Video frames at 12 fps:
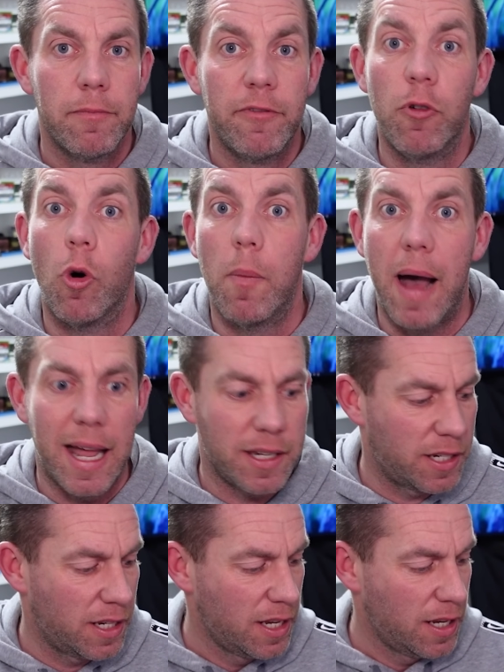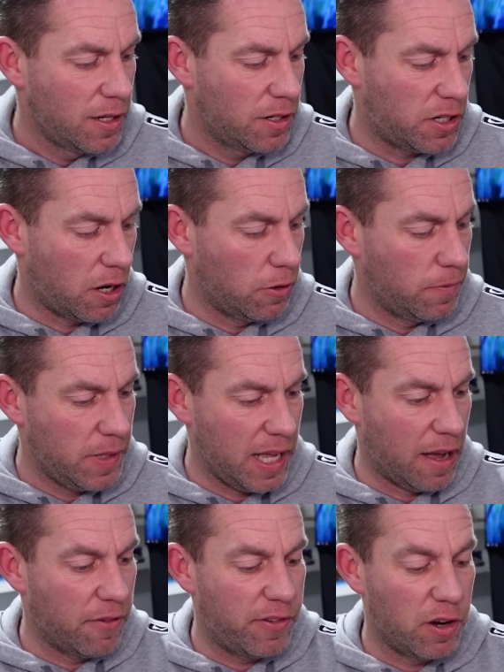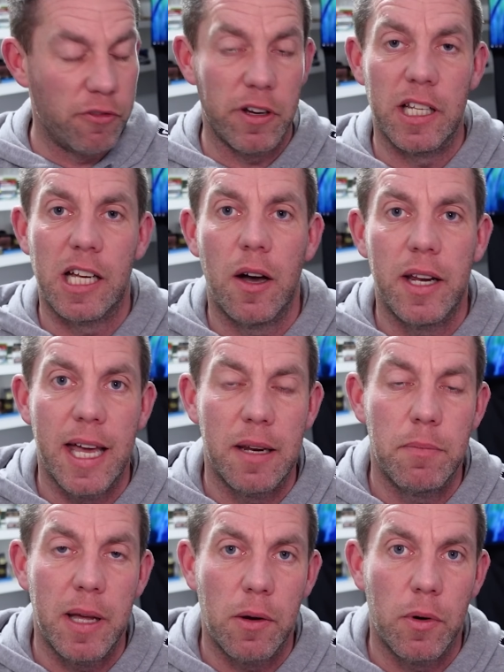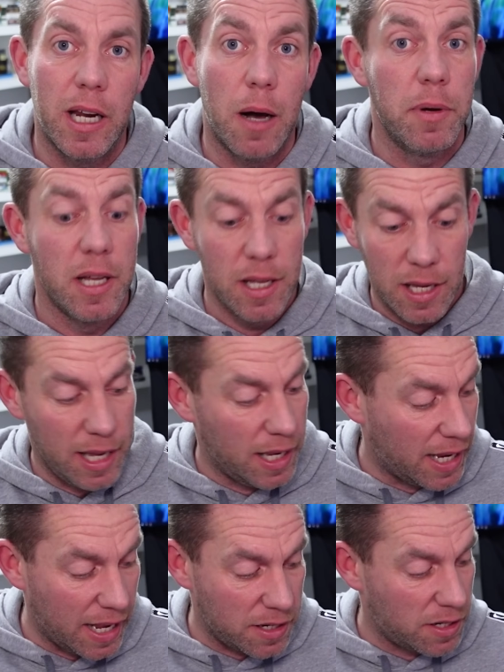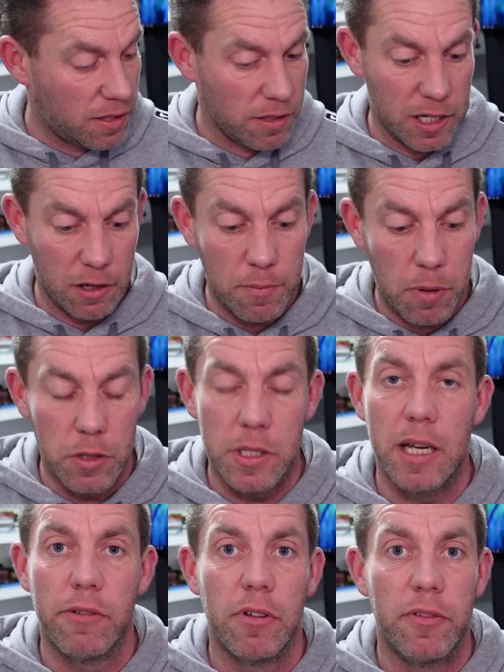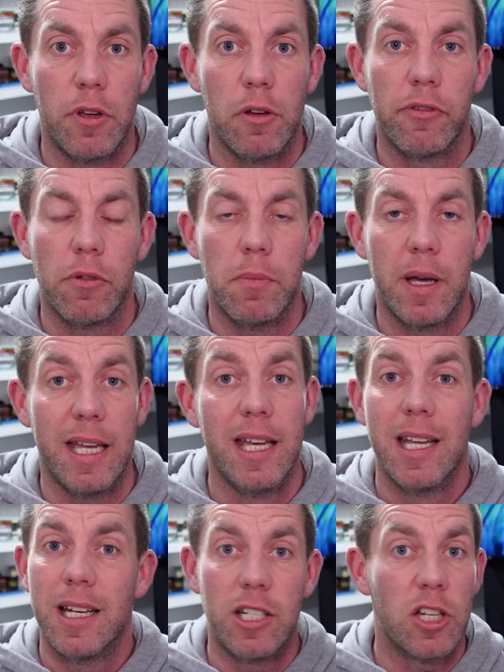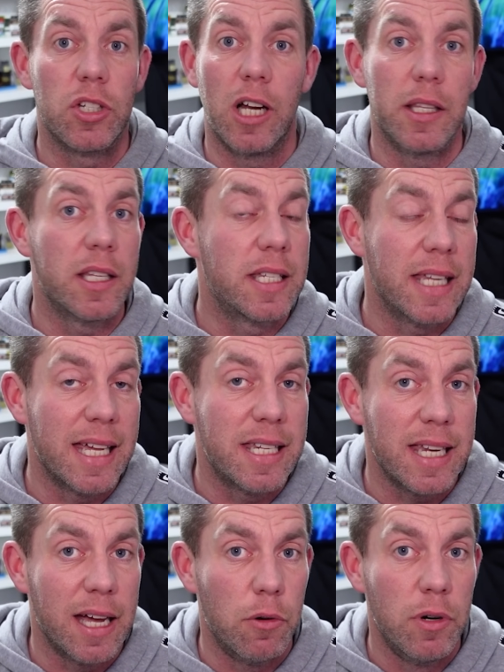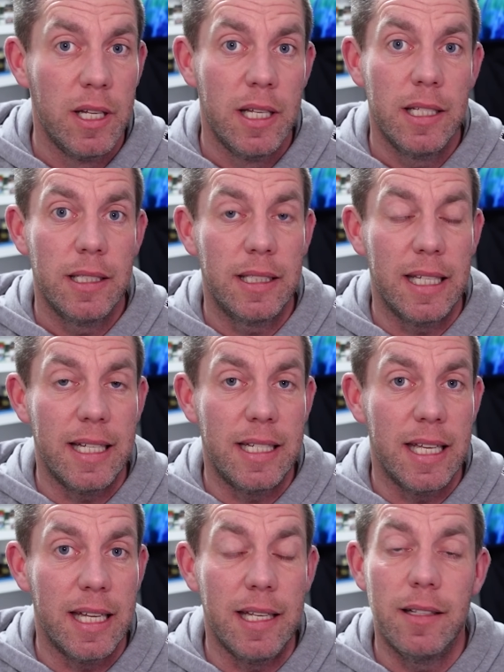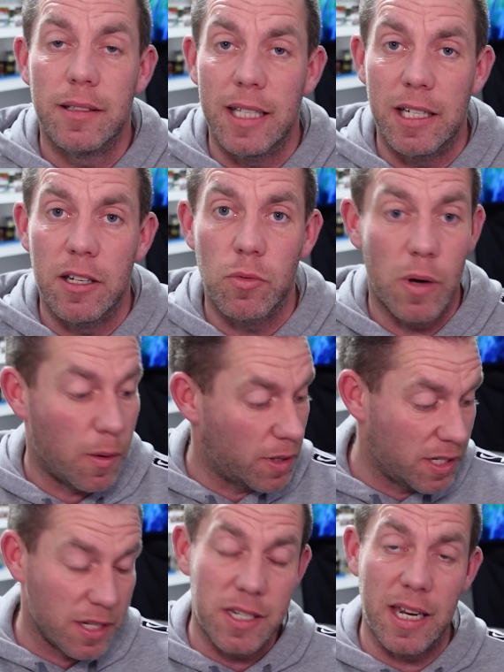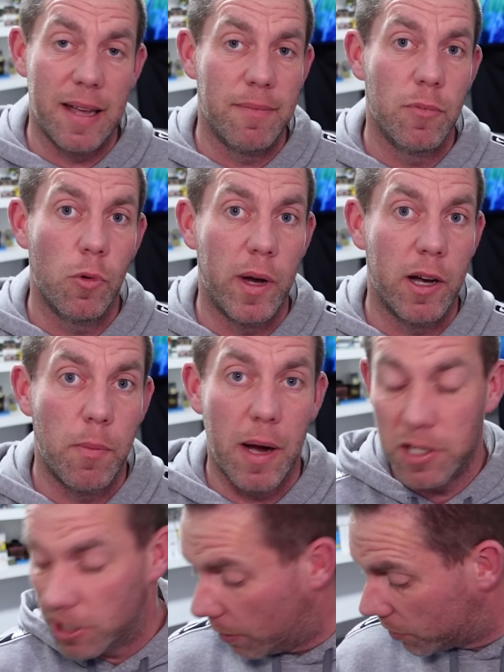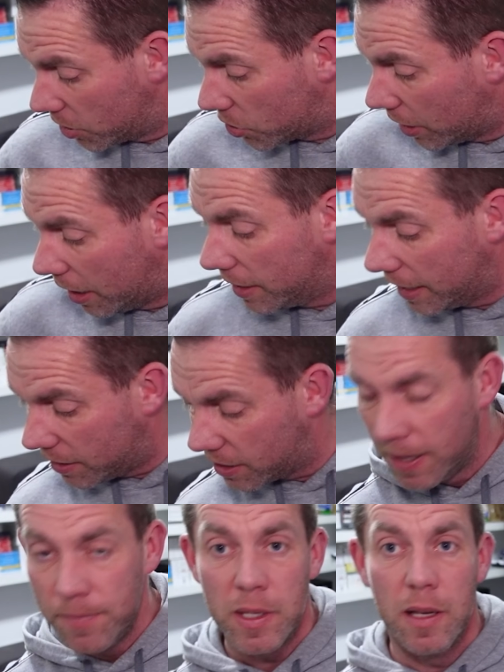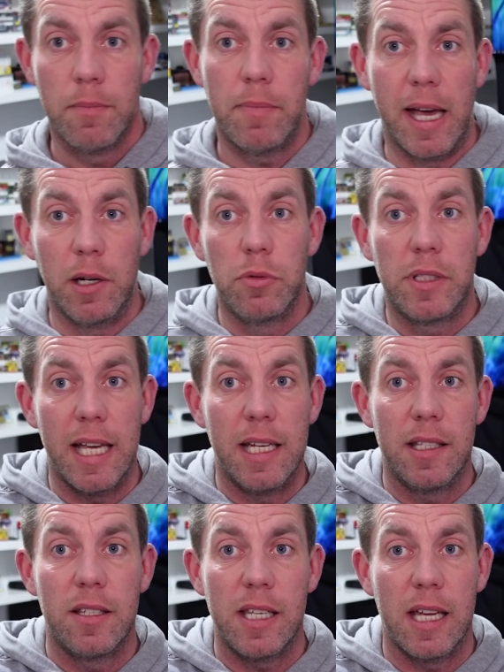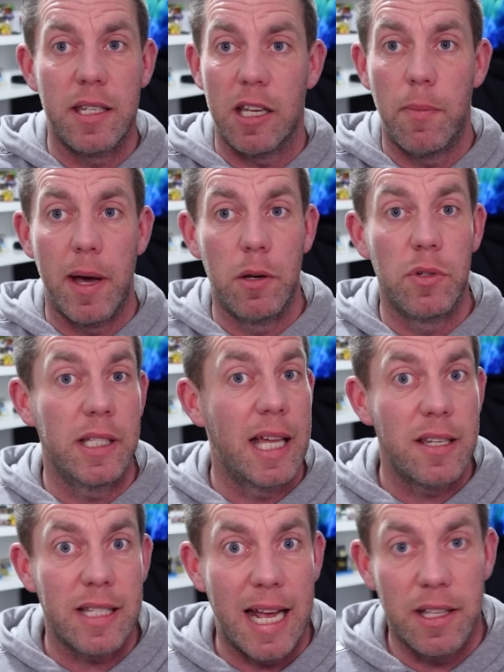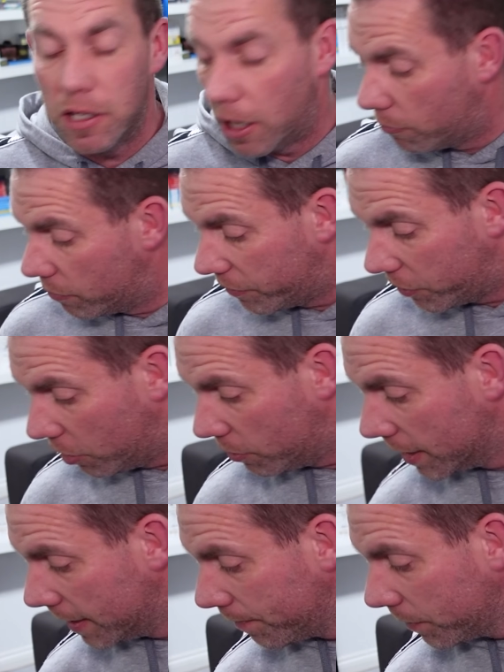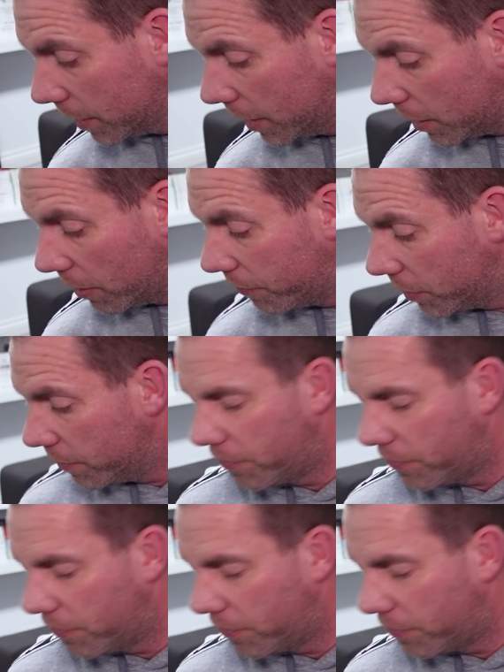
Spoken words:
formats. So yeah, feel free to go ahead and pick one up. It gets a positive review from me, just like the CSL DD did as well. It's the same wheelbase, and just like these pedals did, the CSL pedals in their standalone review, for